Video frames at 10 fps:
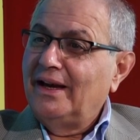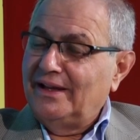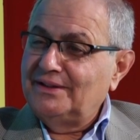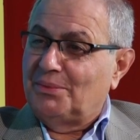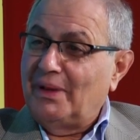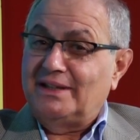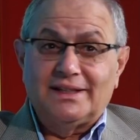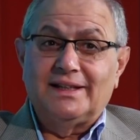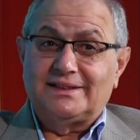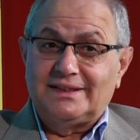And so
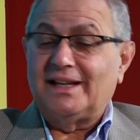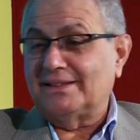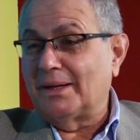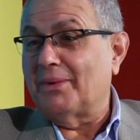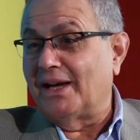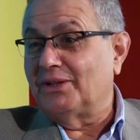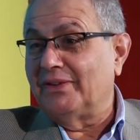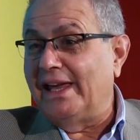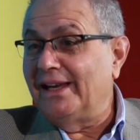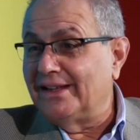basically, there are some kind
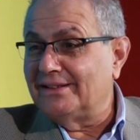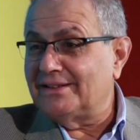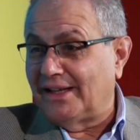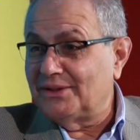of aliens